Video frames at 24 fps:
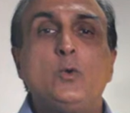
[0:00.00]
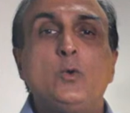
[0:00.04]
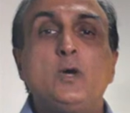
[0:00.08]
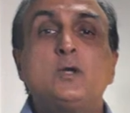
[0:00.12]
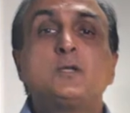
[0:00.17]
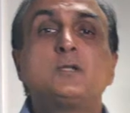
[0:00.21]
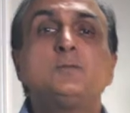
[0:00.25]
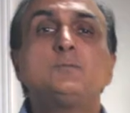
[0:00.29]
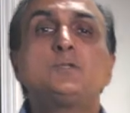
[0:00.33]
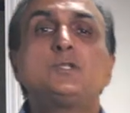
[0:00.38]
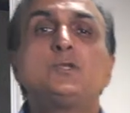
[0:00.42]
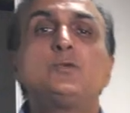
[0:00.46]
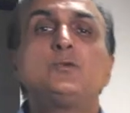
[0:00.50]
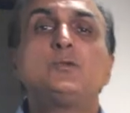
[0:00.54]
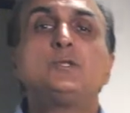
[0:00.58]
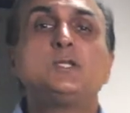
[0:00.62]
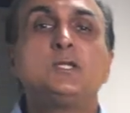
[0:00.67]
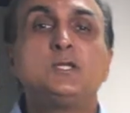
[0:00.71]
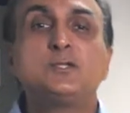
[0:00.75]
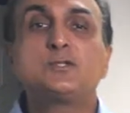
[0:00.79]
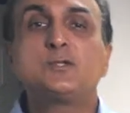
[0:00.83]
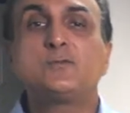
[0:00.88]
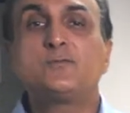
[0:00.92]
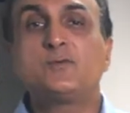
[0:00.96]
Welcome to
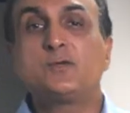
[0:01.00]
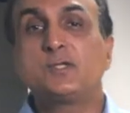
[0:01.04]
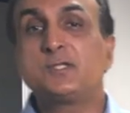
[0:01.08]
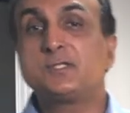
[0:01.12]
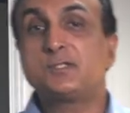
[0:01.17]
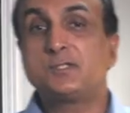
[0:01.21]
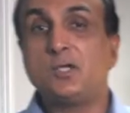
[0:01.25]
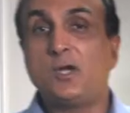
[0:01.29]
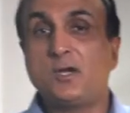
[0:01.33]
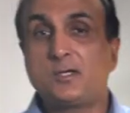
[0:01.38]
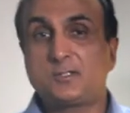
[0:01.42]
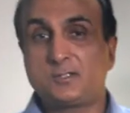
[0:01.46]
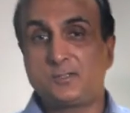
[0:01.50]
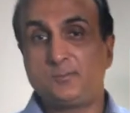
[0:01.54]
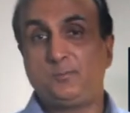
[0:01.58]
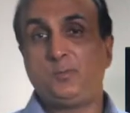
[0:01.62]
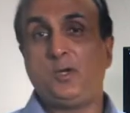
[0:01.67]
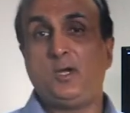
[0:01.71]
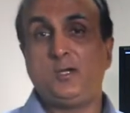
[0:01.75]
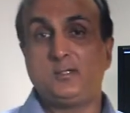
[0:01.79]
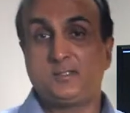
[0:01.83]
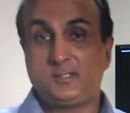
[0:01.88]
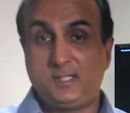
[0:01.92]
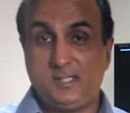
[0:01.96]
the Introverted Doctor
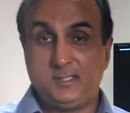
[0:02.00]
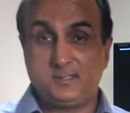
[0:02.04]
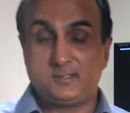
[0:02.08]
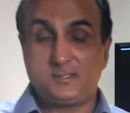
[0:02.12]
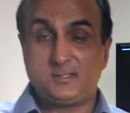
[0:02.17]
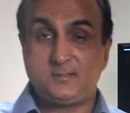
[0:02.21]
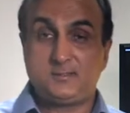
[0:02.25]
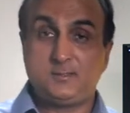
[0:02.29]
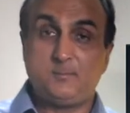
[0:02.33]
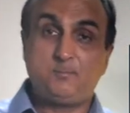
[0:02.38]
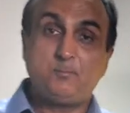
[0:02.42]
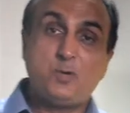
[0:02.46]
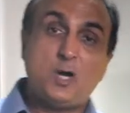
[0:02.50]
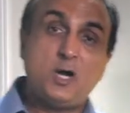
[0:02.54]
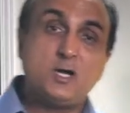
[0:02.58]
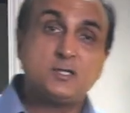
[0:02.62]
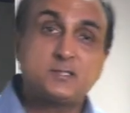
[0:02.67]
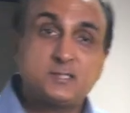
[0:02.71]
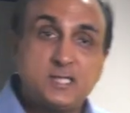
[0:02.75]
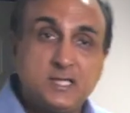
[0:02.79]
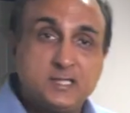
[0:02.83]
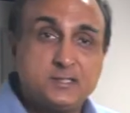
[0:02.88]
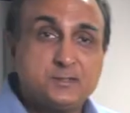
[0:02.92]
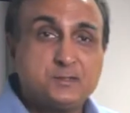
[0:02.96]
podcast, the
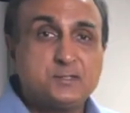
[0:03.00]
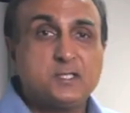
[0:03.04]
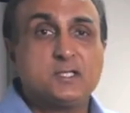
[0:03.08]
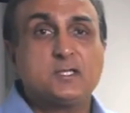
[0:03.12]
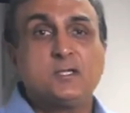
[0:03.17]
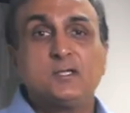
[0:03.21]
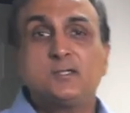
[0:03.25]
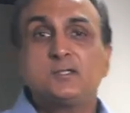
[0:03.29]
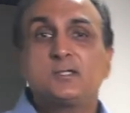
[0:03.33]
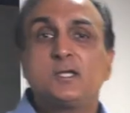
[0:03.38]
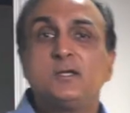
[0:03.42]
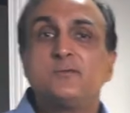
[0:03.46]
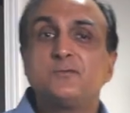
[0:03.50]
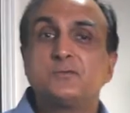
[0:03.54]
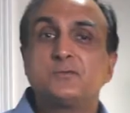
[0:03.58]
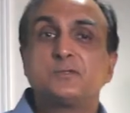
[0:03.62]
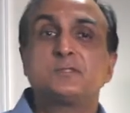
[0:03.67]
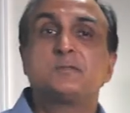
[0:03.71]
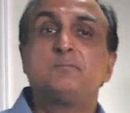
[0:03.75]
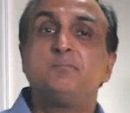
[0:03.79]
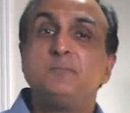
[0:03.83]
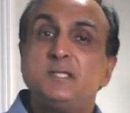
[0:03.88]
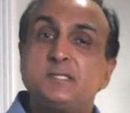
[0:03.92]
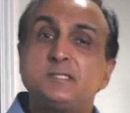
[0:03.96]
podcast that
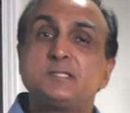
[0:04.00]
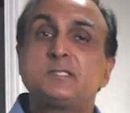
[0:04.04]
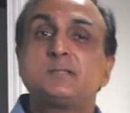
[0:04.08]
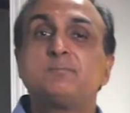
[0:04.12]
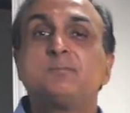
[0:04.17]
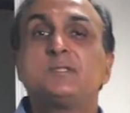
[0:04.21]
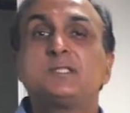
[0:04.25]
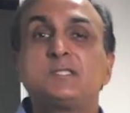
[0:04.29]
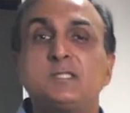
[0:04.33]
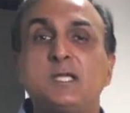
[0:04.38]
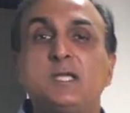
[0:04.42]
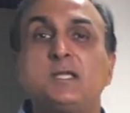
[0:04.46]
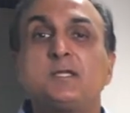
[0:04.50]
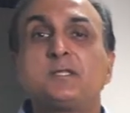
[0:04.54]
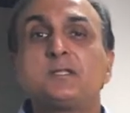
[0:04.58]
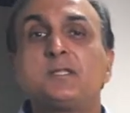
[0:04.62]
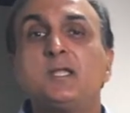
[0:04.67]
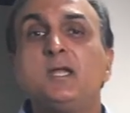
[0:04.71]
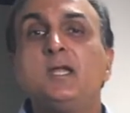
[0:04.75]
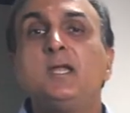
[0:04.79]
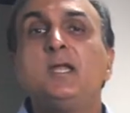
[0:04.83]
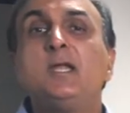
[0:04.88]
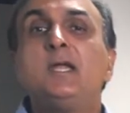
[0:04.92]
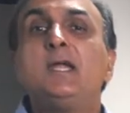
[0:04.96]
uncovers myths, mistakes,
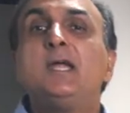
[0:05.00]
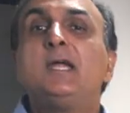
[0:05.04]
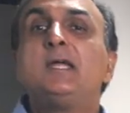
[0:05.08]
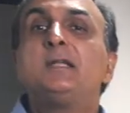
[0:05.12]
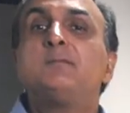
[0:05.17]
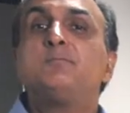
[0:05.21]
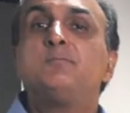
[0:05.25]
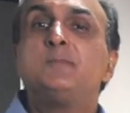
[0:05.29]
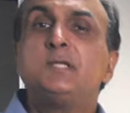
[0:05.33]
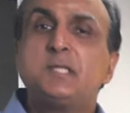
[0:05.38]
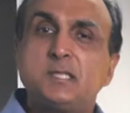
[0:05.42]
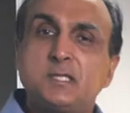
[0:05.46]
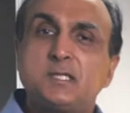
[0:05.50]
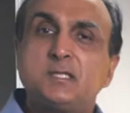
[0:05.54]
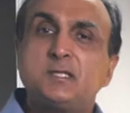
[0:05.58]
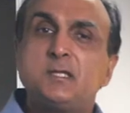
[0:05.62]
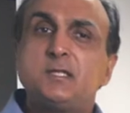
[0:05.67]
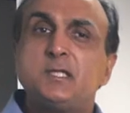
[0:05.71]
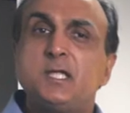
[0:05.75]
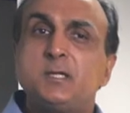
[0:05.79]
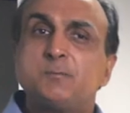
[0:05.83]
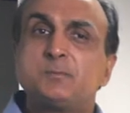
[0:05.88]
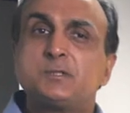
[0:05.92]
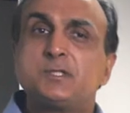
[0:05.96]
and
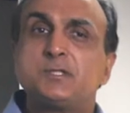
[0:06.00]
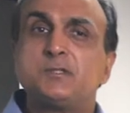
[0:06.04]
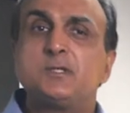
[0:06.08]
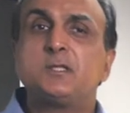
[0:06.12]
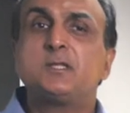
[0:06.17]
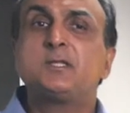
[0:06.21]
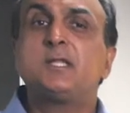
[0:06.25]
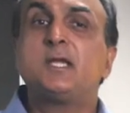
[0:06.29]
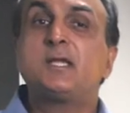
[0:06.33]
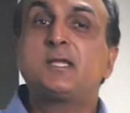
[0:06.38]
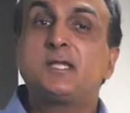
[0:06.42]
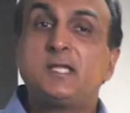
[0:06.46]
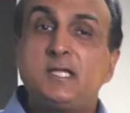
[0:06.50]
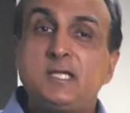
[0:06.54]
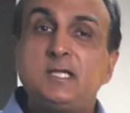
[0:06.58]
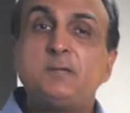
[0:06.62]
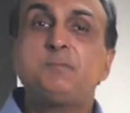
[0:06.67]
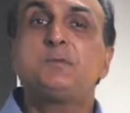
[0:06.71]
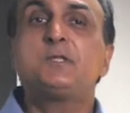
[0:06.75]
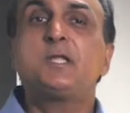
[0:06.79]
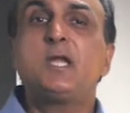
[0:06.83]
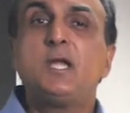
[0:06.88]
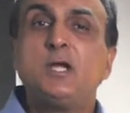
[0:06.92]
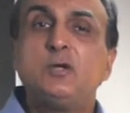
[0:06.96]
misconceptions that
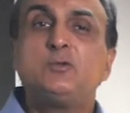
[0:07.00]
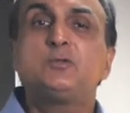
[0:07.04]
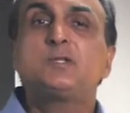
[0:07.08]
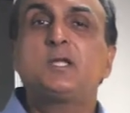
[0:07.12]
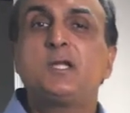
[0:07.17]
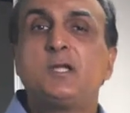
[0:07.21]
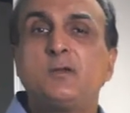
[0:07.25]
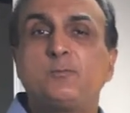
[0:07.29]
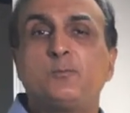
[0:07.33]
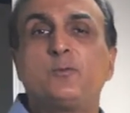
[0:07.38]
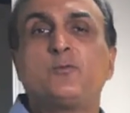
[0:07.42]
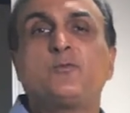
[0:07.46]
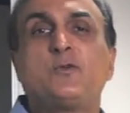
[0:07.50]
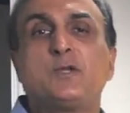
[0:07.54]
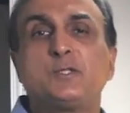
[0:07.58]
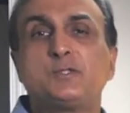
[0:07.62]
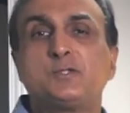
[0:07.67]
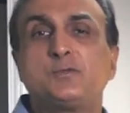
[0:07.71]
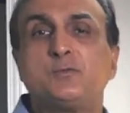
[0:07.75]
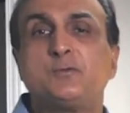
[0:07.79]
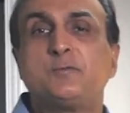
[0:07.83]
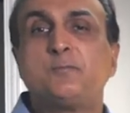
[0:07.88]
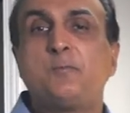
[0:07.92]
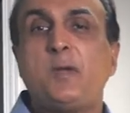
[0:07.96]
keeps healthcare
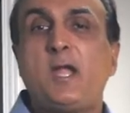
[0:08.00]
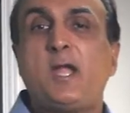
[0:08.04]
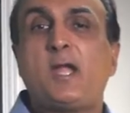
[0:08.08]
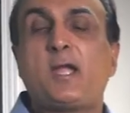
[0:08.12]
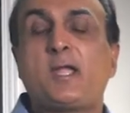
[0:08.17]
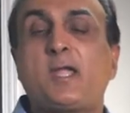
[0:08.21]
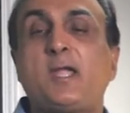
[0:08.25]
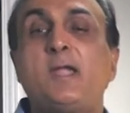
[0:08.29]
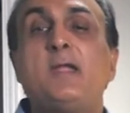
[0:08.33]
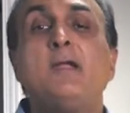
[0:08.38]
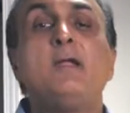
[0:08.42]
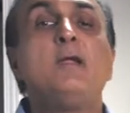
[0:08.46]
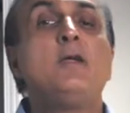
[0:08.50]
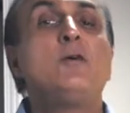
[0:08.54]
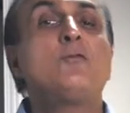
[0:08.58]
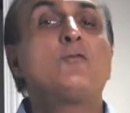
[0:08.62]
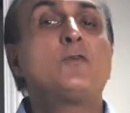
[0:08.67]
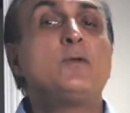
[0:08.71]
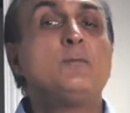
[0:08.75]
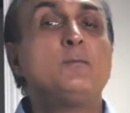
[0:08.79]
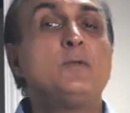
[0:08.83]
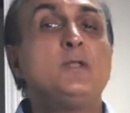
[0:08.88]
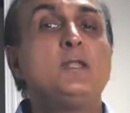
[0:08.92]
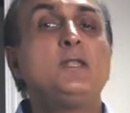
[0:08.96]
professionals back
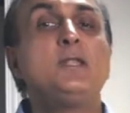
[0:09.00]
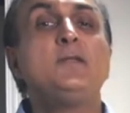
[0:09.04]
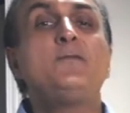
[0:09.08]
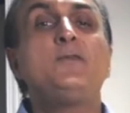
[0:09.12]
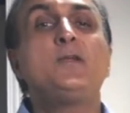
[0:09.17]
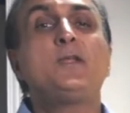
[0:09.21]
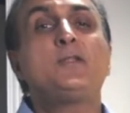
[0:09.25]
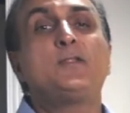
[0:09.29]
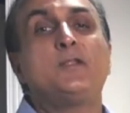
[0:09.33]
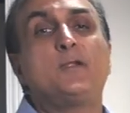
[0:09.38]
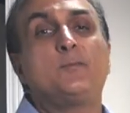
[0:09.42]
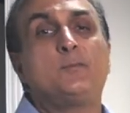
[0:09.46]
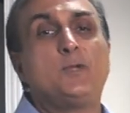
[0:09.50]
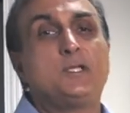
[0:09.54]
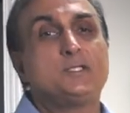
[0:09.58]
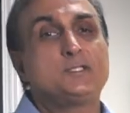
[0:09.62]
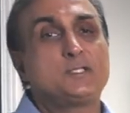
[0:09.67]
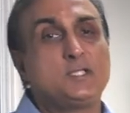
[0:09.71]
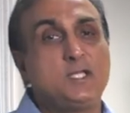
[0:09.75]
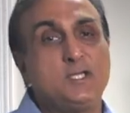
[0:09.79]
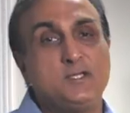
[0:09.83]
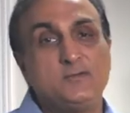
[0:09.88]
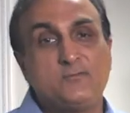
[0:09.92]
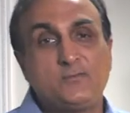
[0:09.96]
from living their
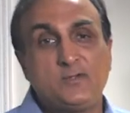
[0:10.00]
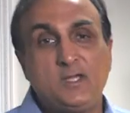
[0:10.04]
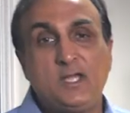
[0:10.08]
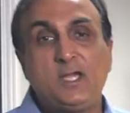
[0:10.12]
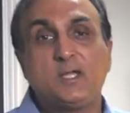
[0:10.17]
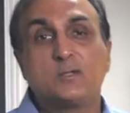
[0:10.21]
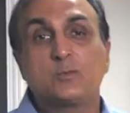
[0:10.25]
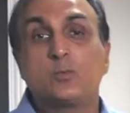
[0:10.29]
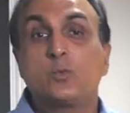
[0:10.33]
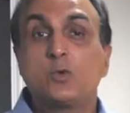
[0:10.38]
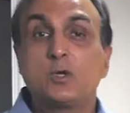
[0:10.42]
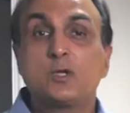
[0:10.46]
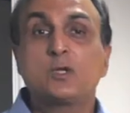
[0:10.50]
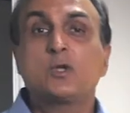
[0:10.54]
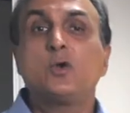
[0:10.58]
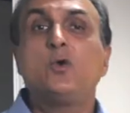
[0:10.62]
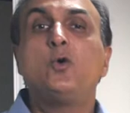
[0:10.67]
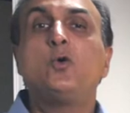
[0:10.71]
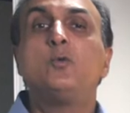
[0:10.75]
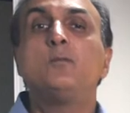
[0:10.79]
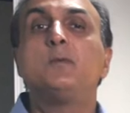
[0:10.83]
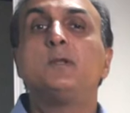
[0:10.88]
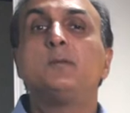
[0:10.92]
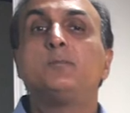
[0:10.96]
best life at work,
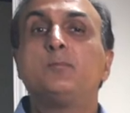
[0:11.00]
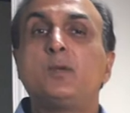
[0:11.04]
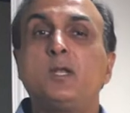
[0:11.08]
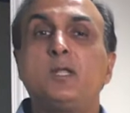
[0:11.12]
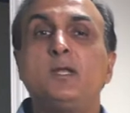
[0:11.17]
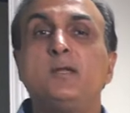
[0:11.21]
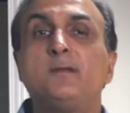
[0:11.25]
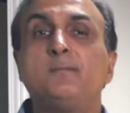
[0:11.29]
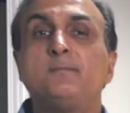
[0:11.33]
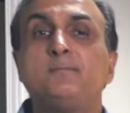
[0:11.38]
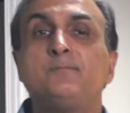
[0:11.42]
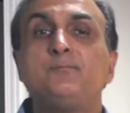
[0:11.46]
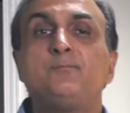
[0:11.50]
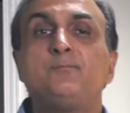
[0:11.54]
home, and play.